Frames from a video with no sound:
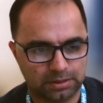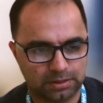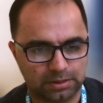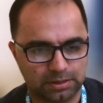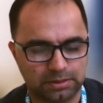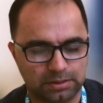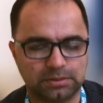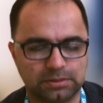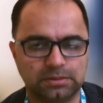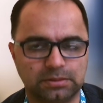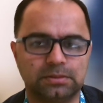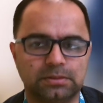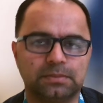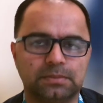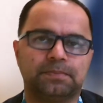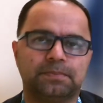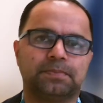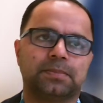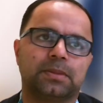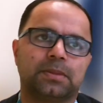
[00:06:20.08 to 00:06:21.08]
in
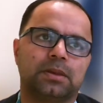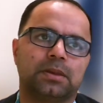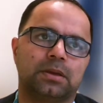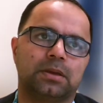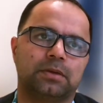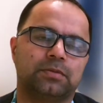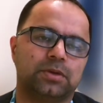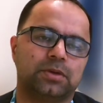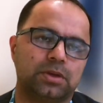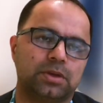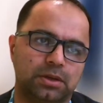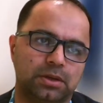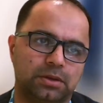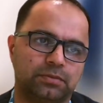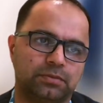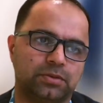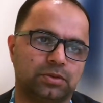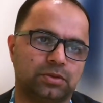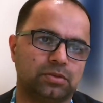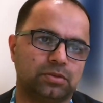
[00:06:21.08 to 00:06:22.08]

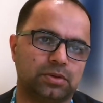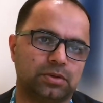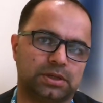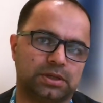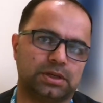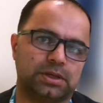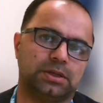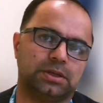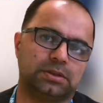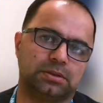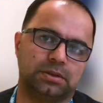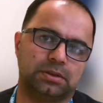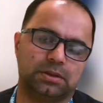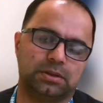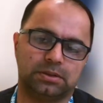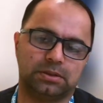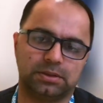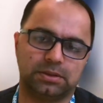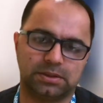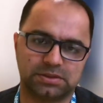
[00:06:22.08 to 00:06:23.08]
if we go again
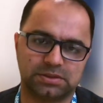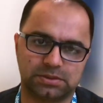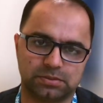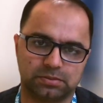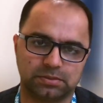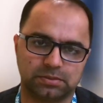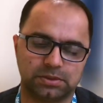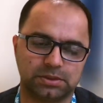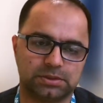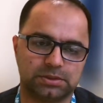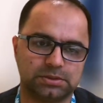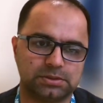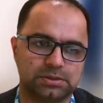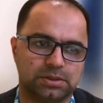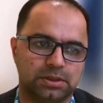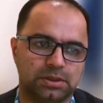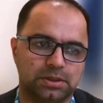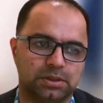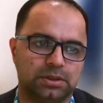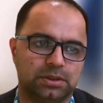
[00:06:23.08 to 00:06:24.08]
list
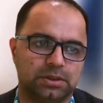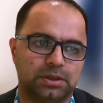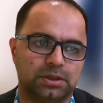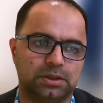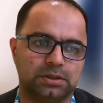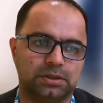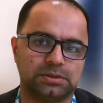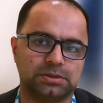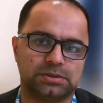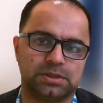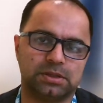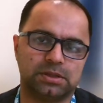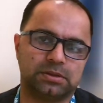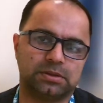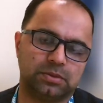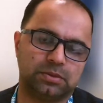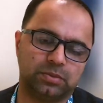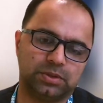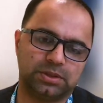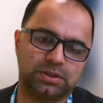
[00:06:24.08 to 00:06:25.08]
wise, in
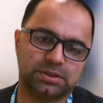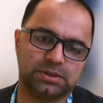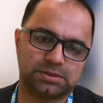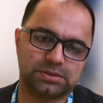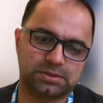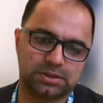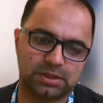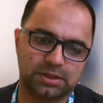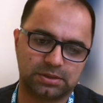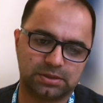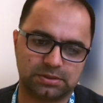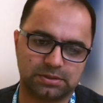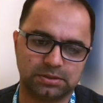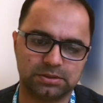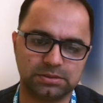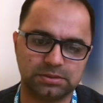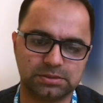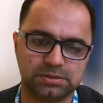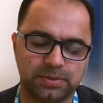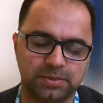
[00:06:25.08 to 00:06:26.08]
central venous
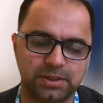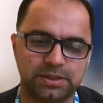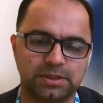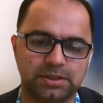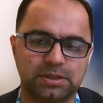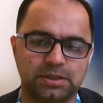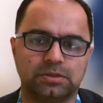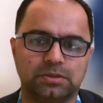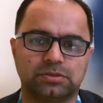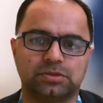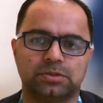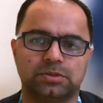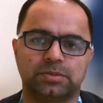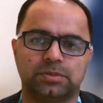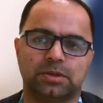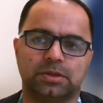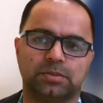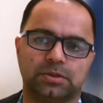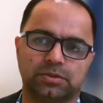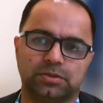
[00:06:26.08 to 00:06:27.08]
catheters, platelet count should be
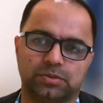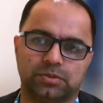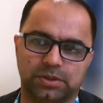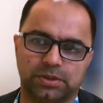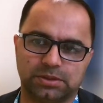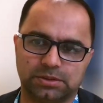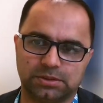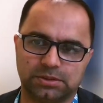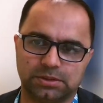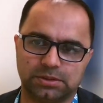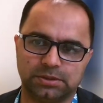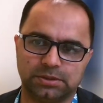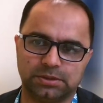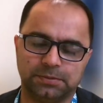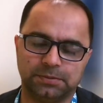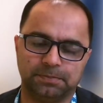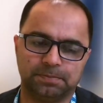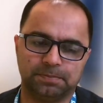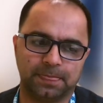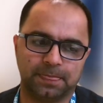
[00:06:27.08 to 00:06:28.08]
about 20,
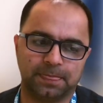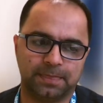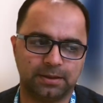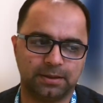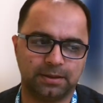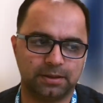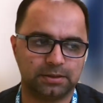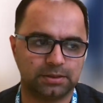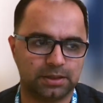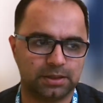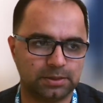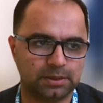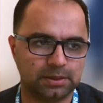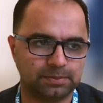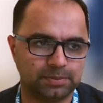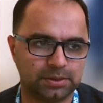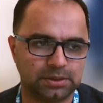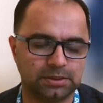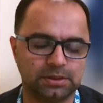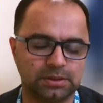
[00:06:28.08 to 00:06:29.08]
in
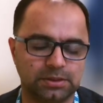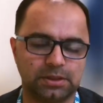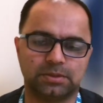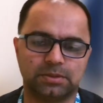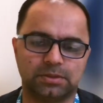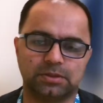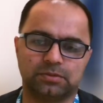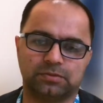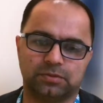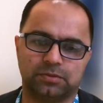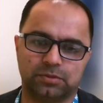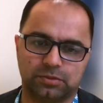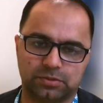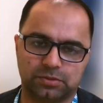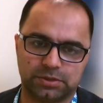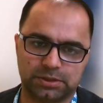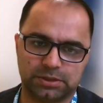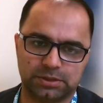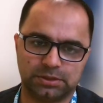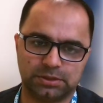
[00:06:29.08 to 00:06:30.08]
LP about
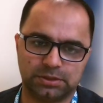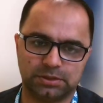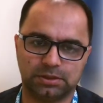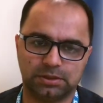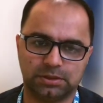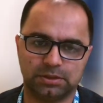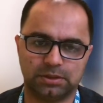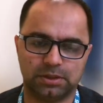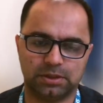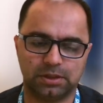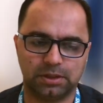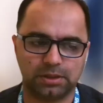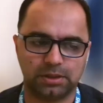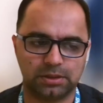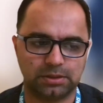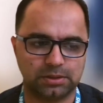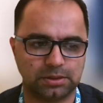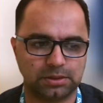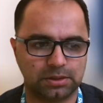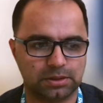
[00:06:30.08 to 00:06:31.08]
40,
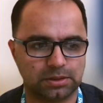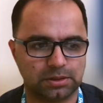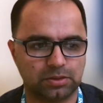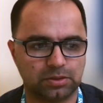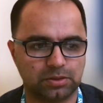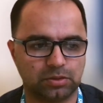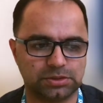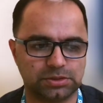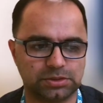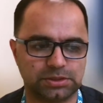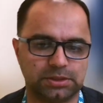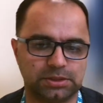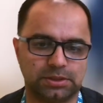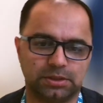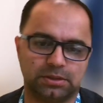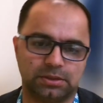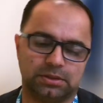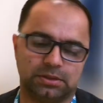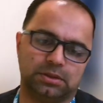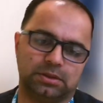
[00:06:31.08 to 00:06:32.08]
in OGD
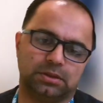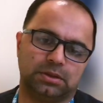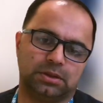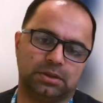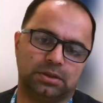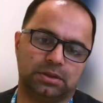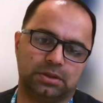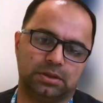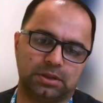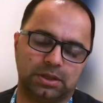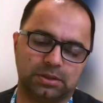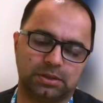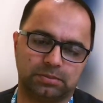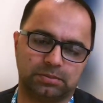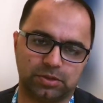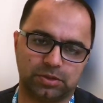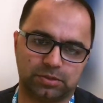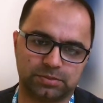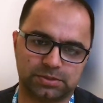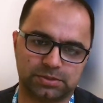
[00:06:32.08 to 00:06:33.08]
and
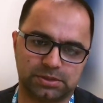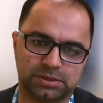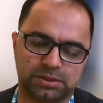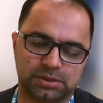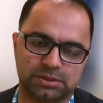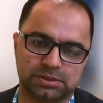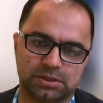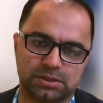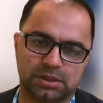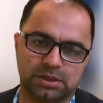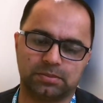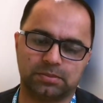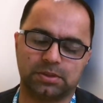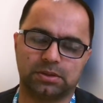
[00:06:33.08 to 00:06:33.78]
biopsies